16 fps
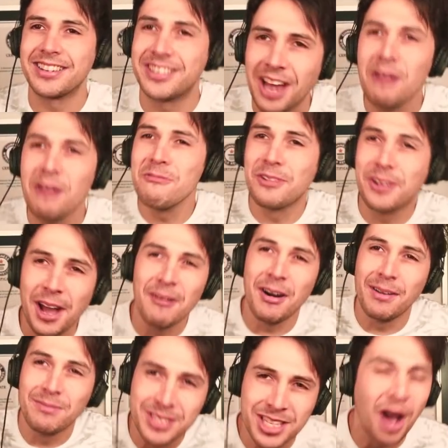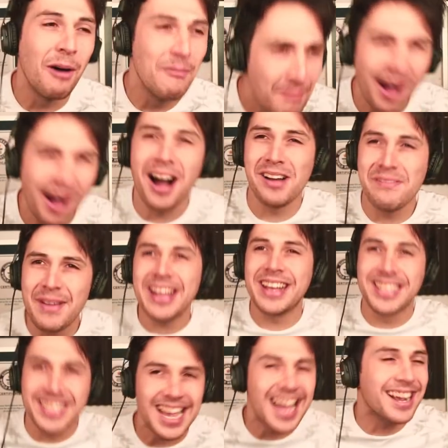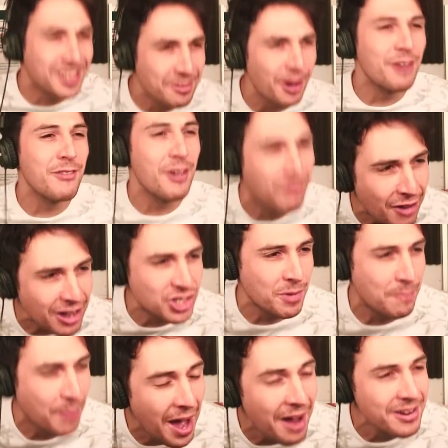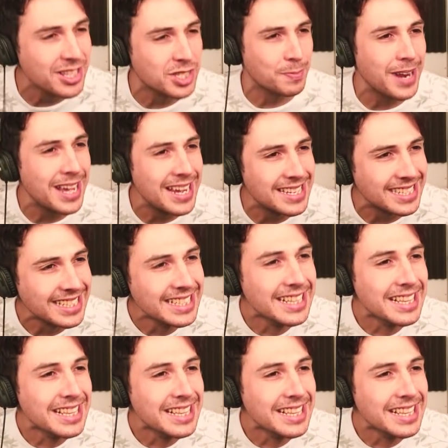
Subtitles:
Don't go up top, Mark. Make a tag to one of your fresh opponents, please.